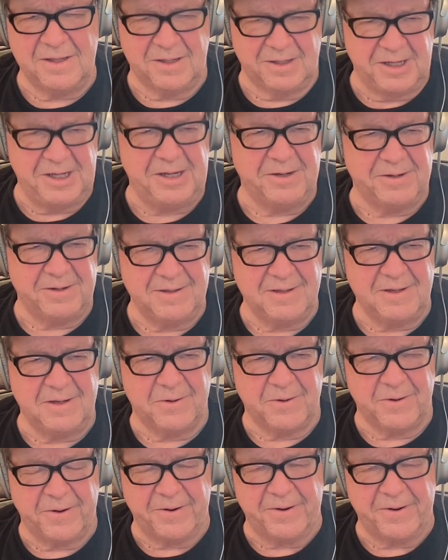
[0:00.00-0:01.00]
leader of the
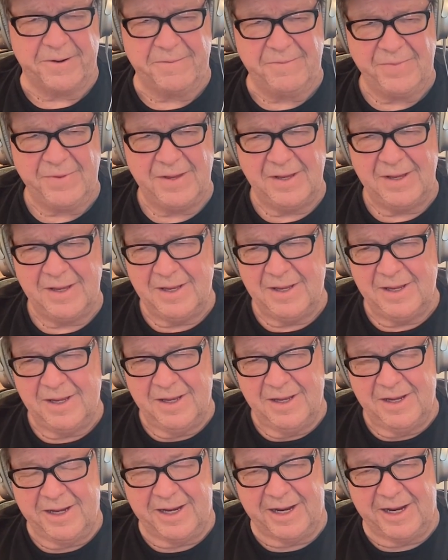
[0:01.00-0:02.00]
Order.
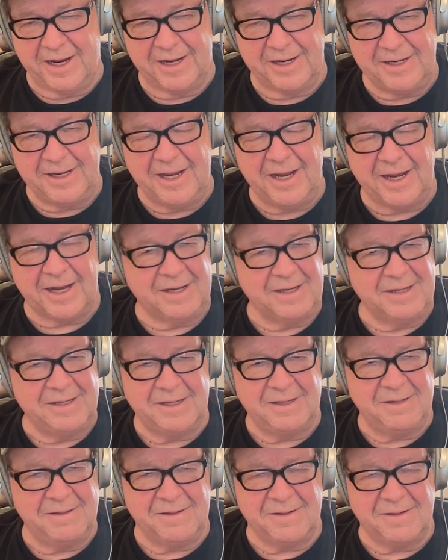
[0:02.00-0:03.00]
And yeah, and,
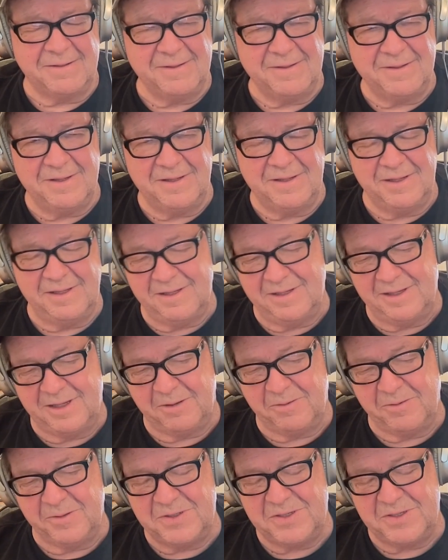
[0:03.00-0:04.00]

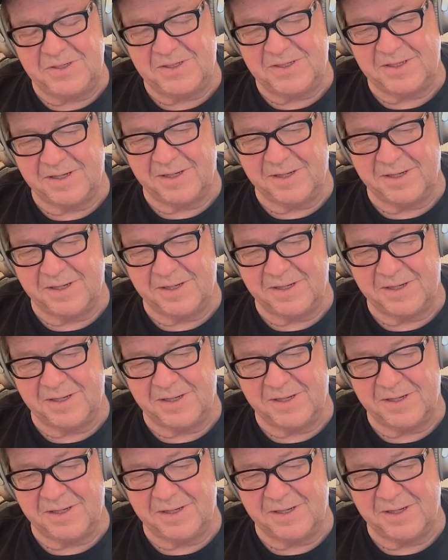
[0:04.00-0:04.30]
there was,